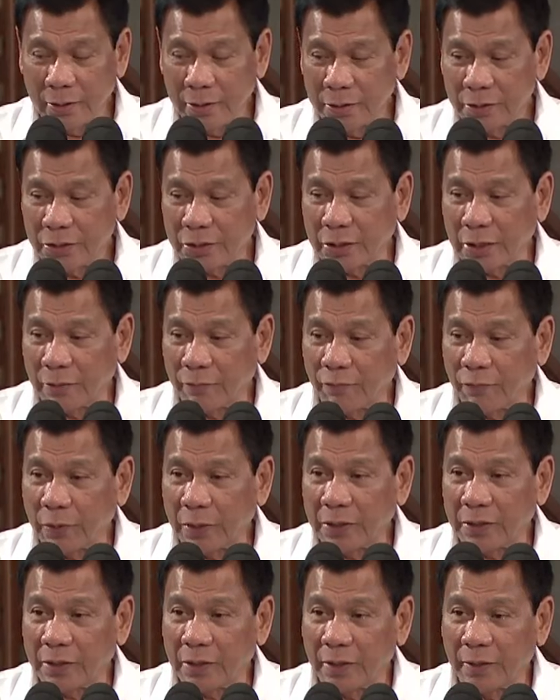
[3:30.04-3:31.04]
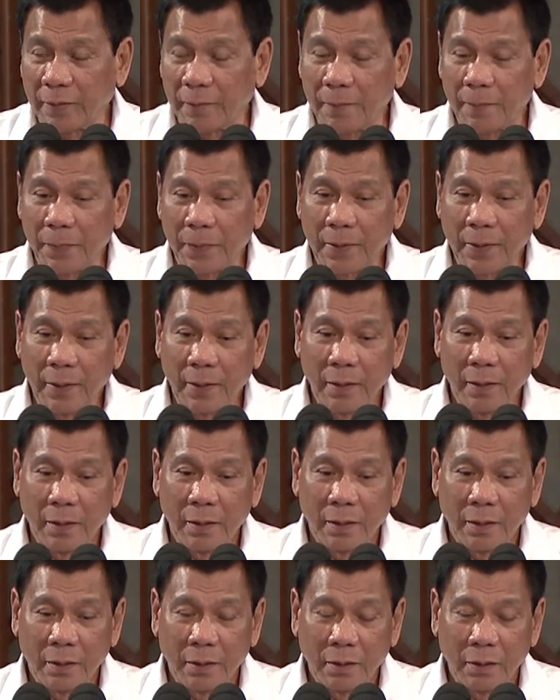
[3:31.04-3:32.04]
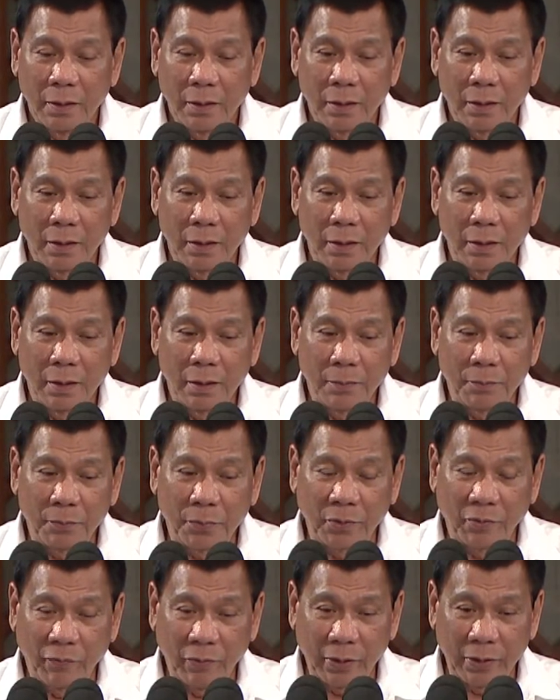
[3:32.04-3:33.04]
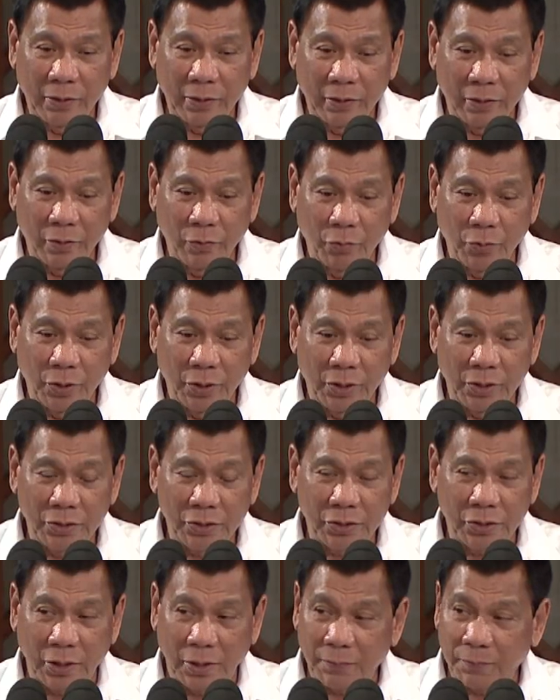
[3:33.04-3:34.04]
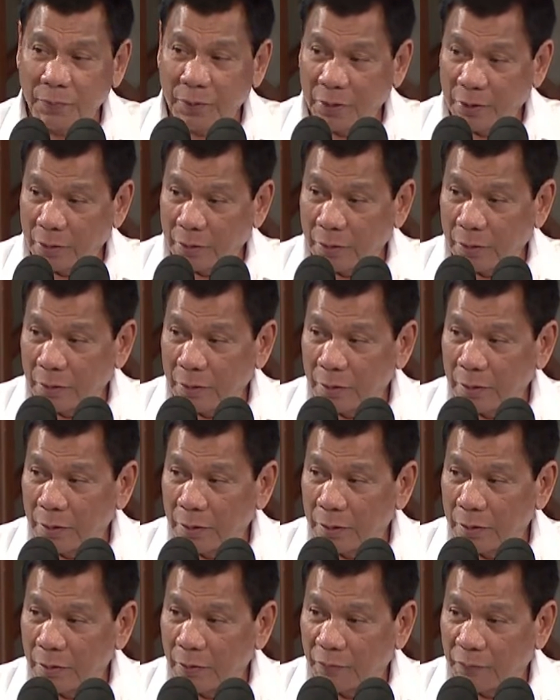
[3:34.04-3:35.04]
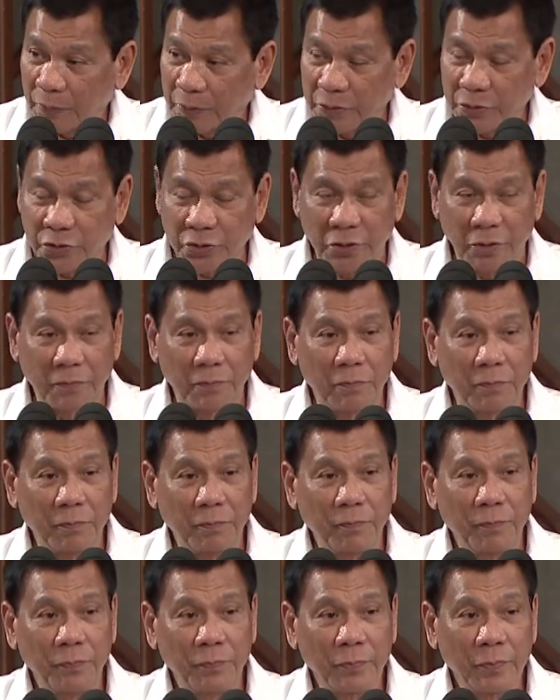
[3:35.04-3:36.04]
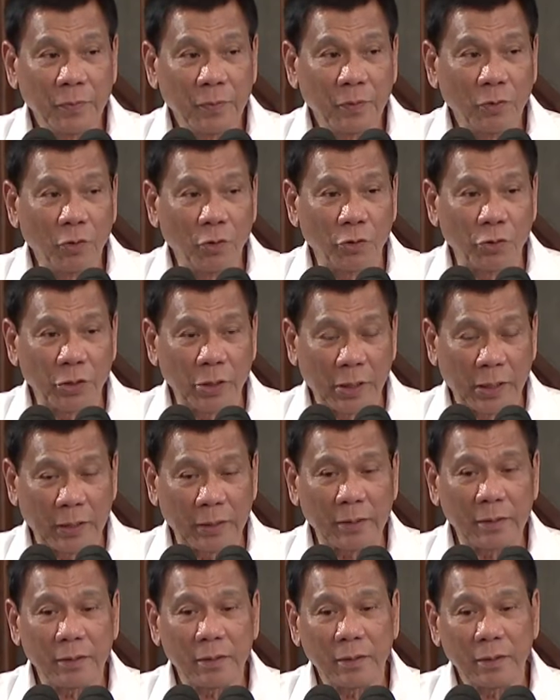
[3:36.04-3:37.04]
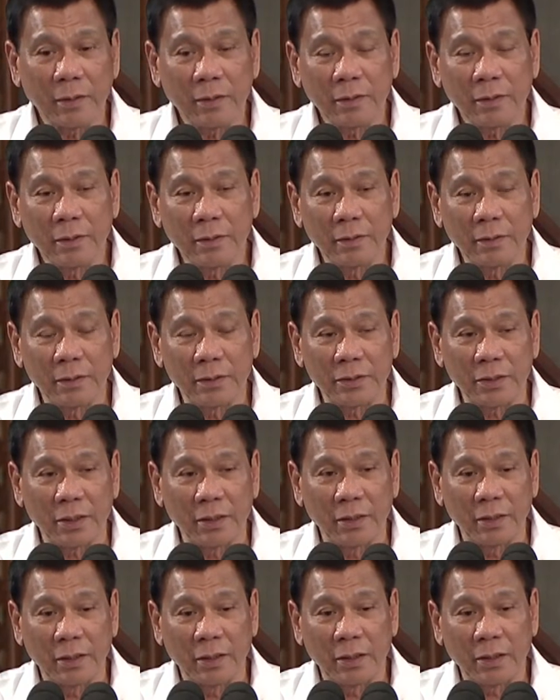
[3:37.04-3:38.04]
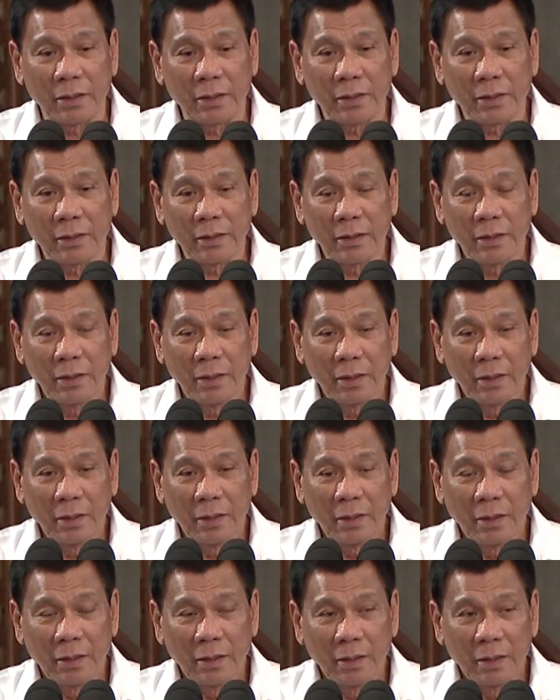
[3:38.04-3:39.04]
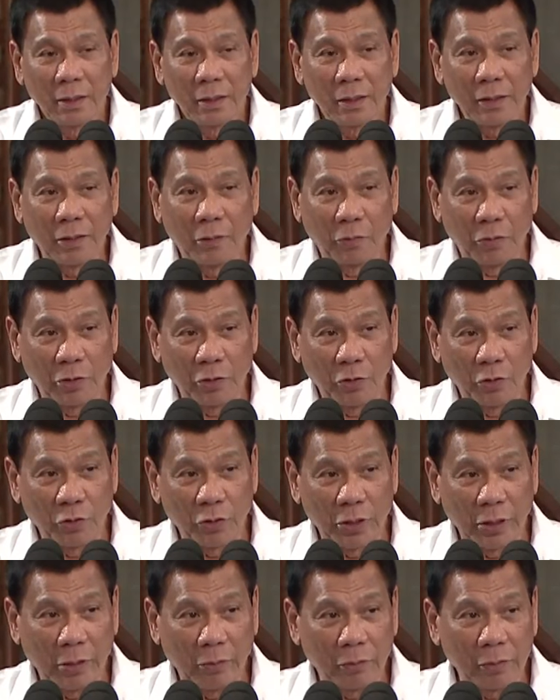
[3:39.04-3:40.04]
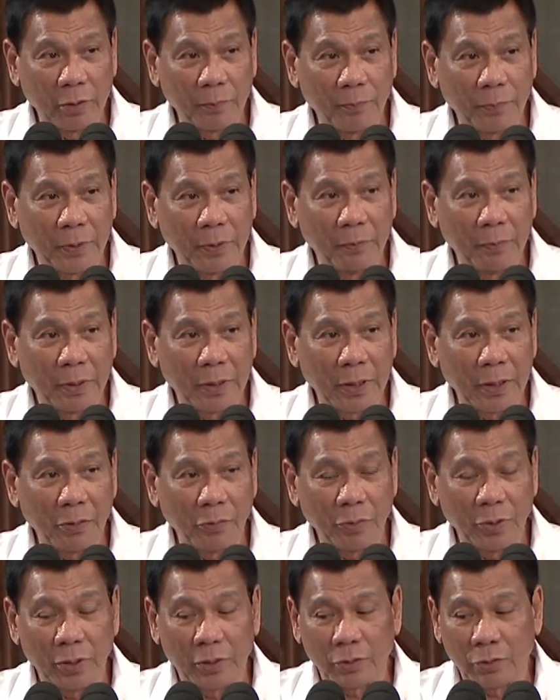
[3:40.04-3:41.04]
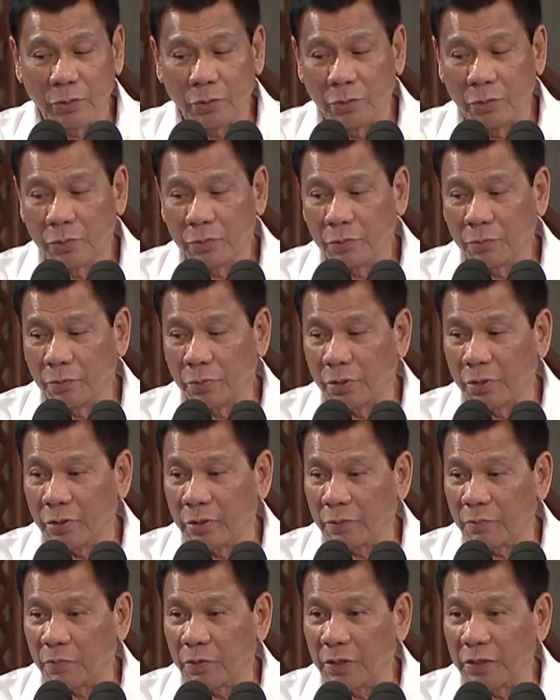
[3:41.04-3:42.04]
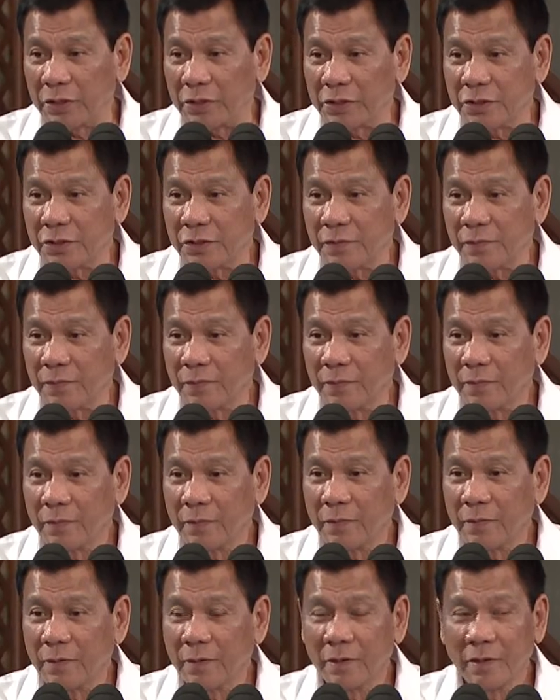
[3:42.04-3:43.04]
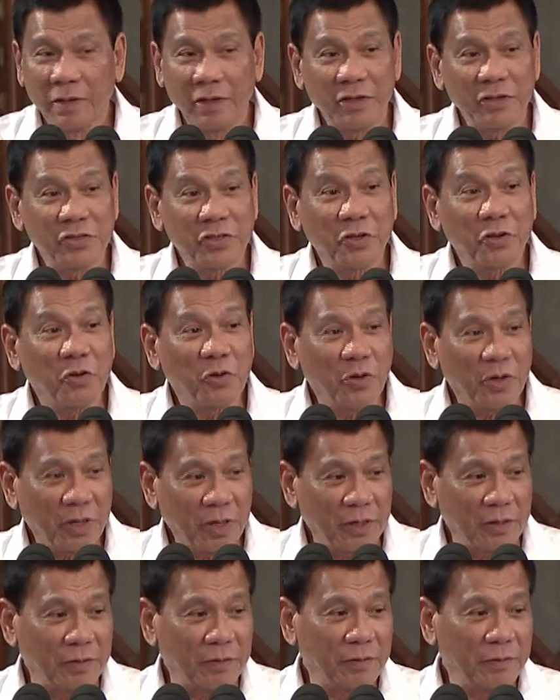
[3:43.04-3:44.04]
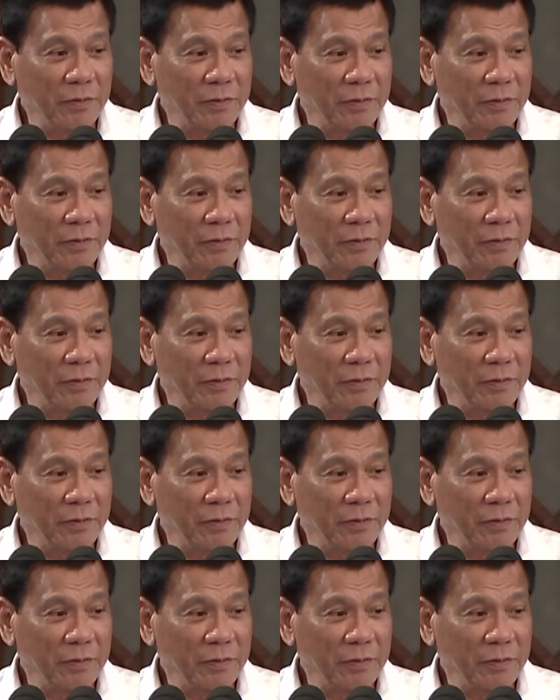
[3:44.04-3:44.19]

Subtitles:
stop fighting, provided we stop the offensive. Or not, they said that they will go down upon Marawi to burn the place. And I said, go ahead.